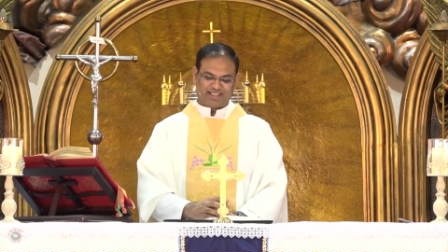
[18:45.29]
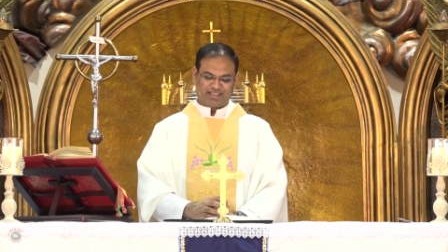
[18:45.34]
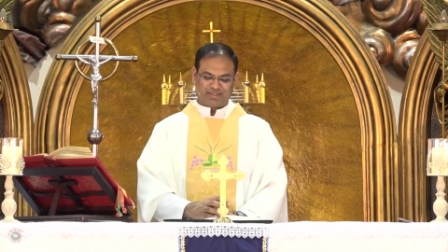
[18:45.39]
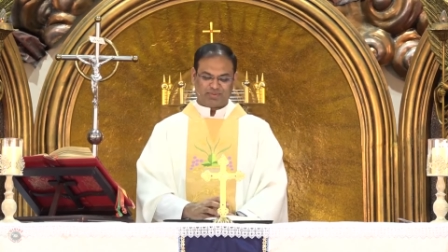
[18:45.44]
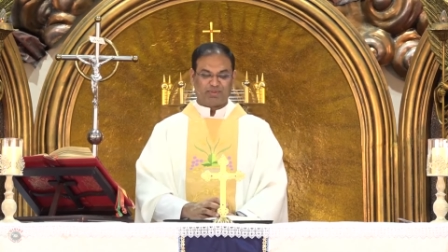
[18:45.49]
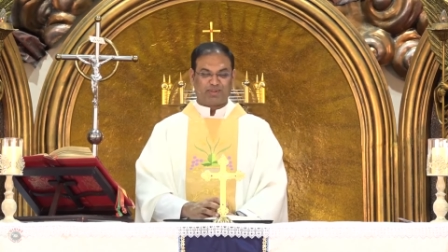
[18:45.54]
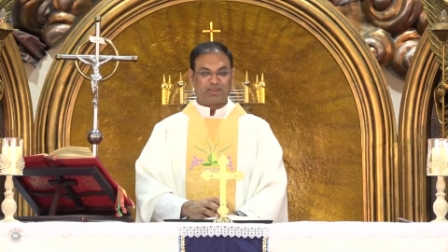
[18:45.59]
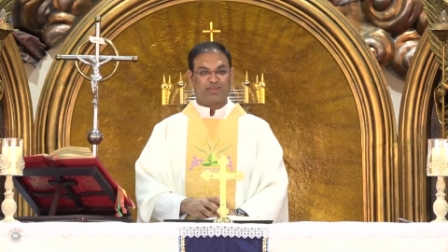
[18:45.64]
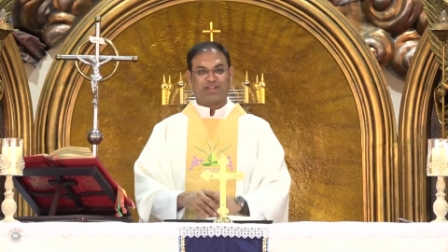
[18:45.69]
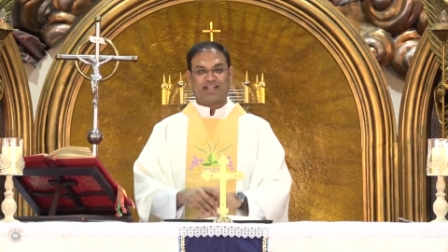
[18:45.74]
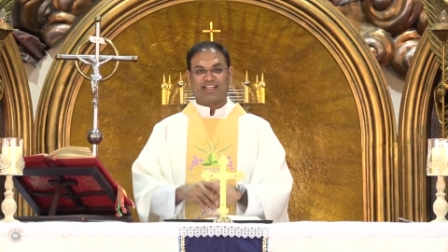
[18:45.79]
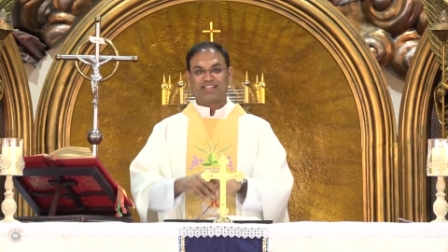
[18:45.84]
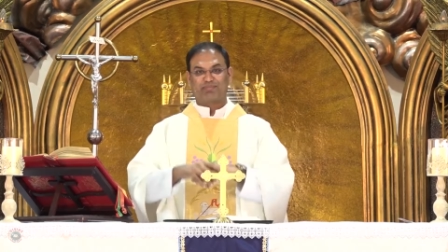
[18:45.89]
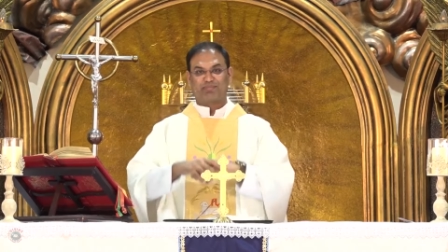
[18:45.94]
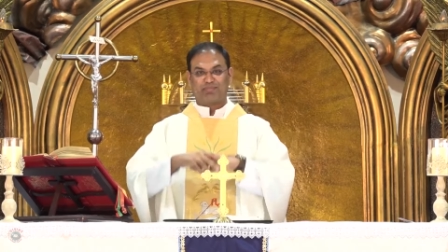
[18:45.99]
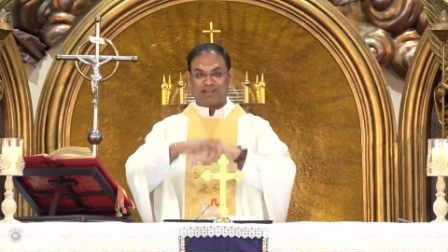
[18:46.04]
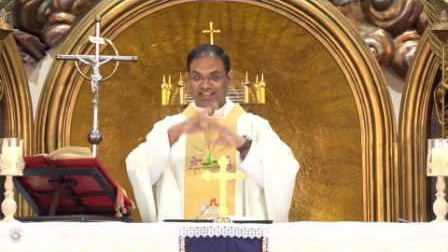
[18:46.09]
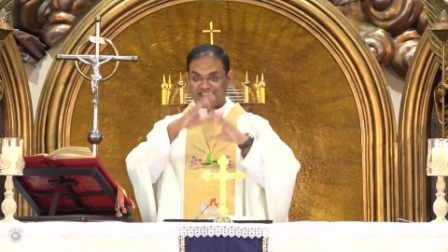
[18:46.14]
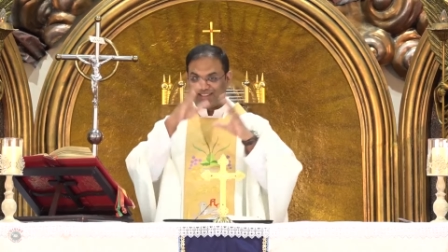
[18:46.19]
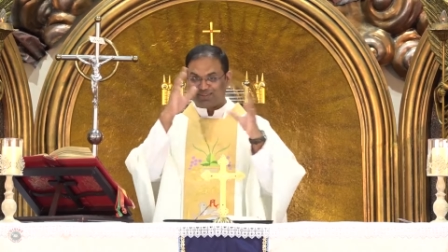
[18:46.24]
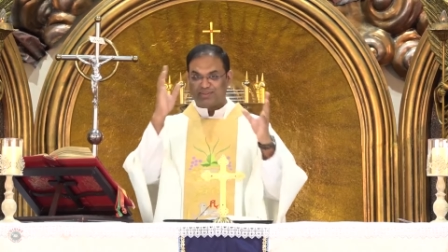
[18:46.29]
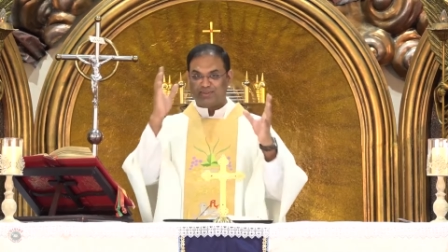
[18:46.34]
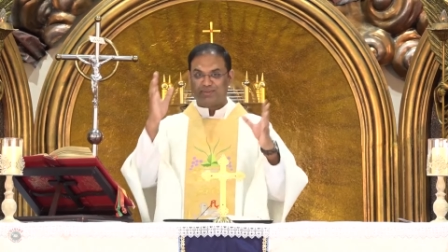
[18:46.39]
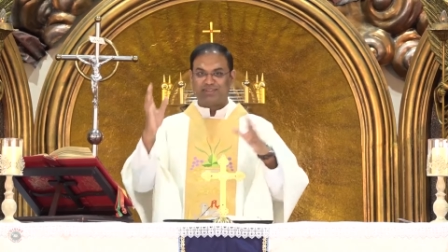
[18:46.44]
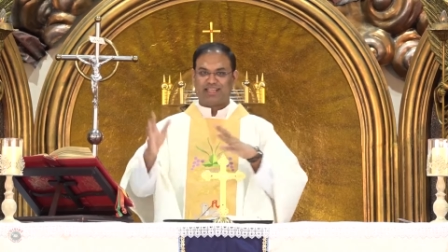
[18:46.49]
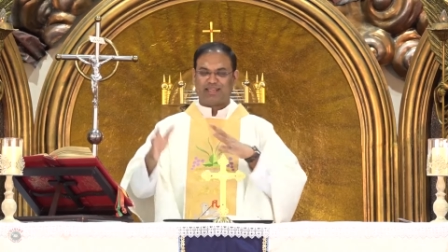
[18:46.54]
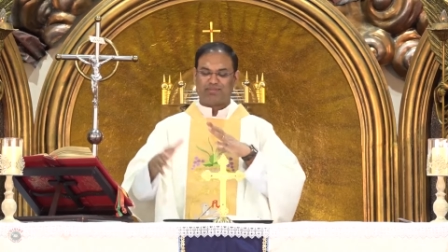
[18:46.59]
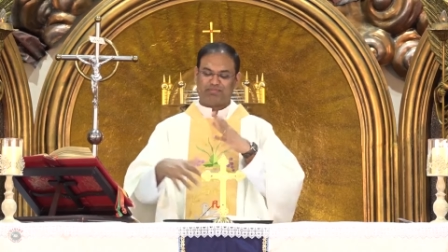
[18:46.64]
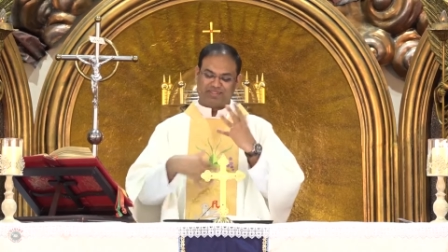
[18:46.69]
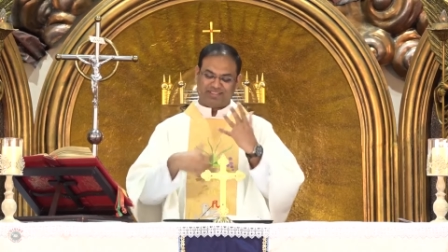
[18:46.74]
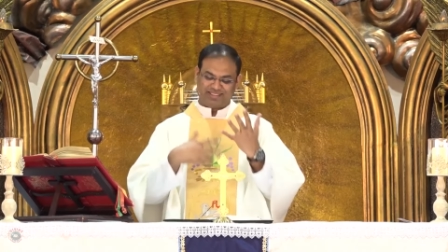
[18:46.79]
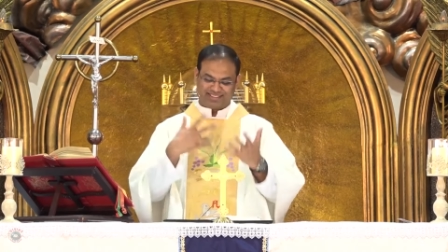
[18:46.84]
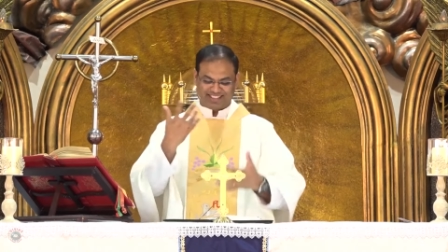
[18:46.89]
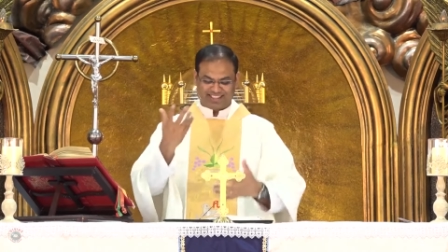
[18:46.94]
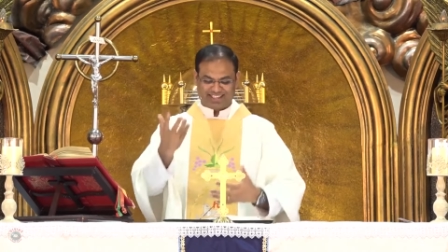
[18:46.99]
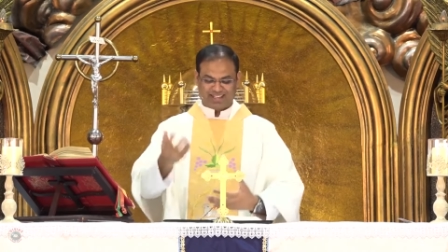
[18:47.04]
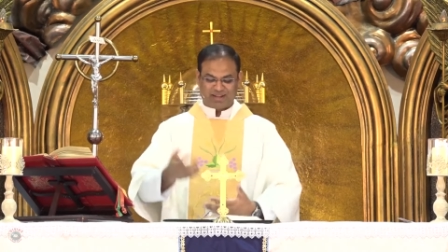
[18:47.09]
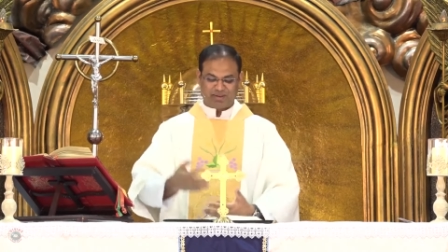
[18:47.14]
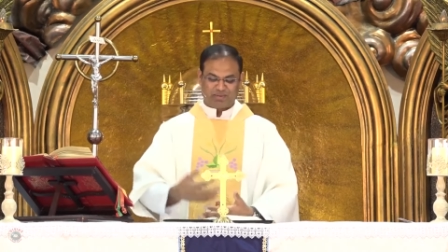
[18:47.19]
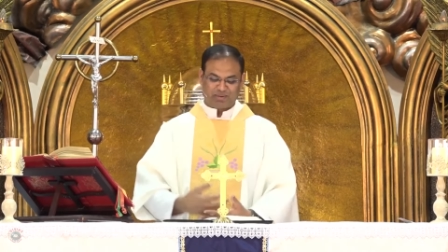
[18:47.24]
I don't want to explain who that
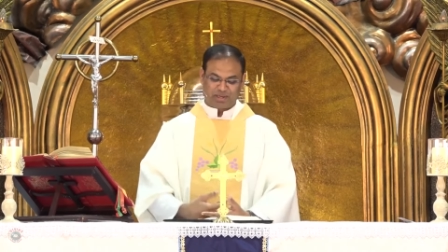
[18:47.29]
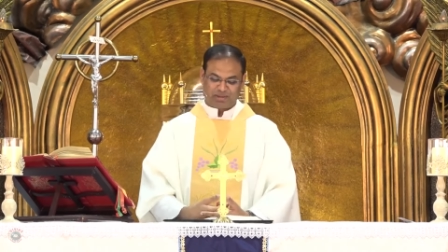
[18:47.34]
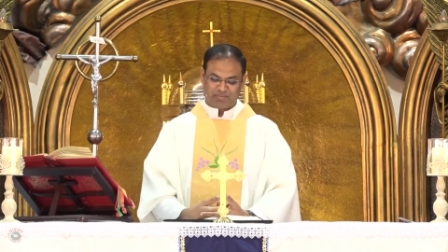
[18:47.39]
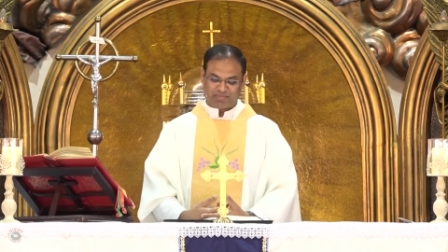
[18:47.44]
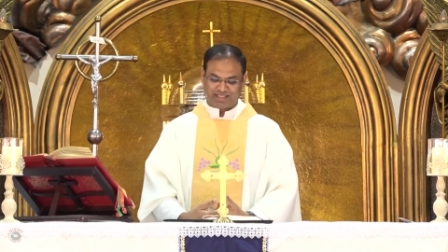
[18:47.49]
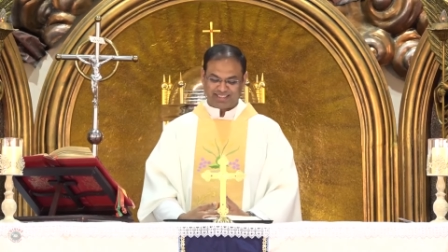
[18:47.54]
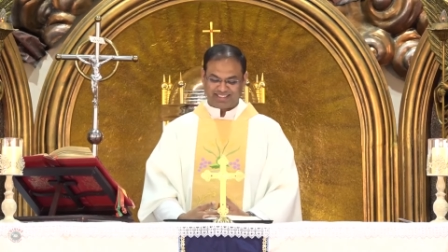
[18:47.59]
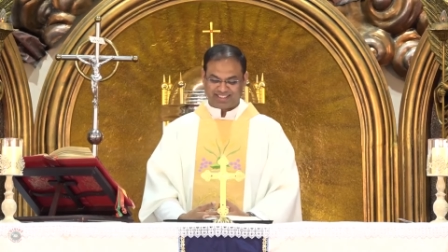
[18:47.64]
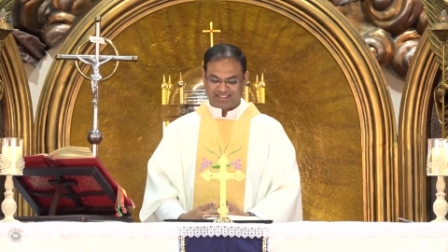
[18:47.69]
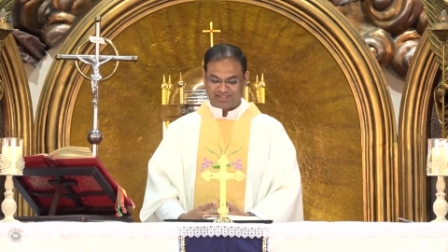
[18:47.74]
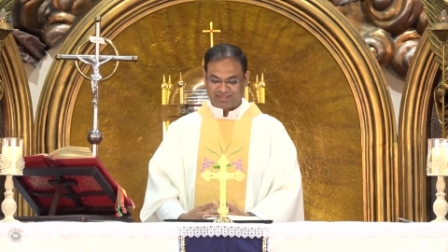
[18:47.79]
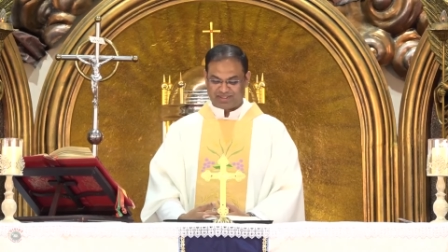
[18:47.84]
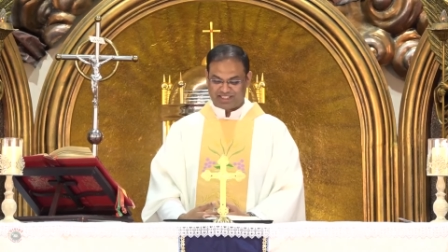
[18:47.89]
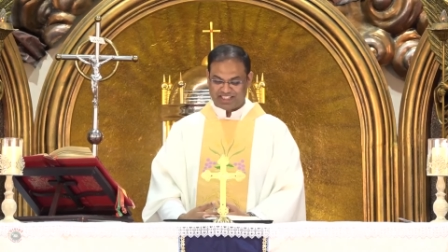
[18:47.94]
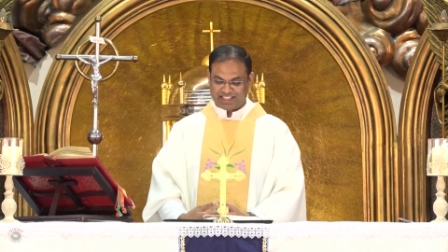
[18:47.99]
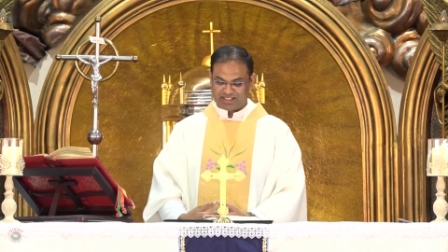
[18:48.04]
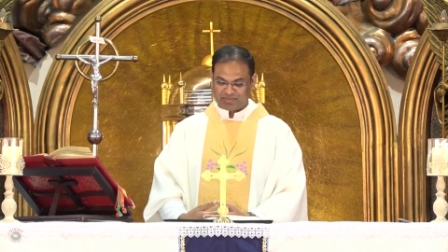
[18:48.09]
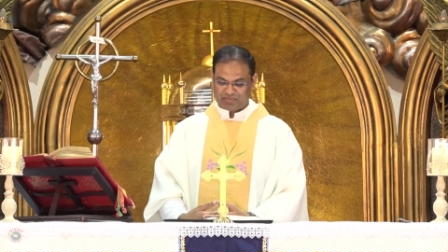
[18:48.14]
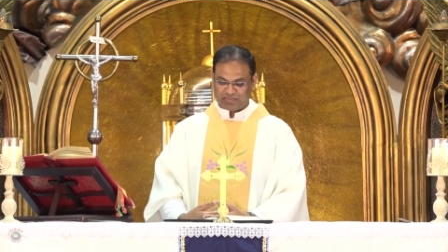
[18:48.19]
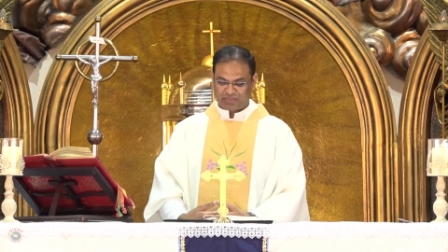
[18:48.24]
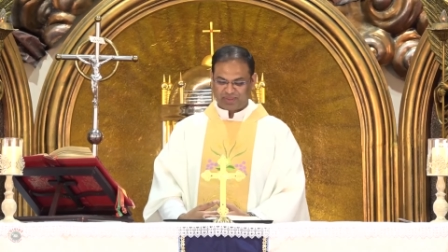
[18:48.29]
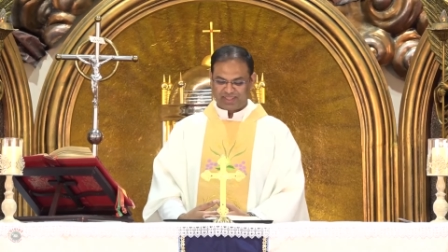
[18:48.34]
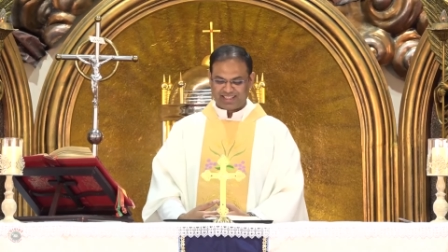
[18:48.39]
person and how I met and all that.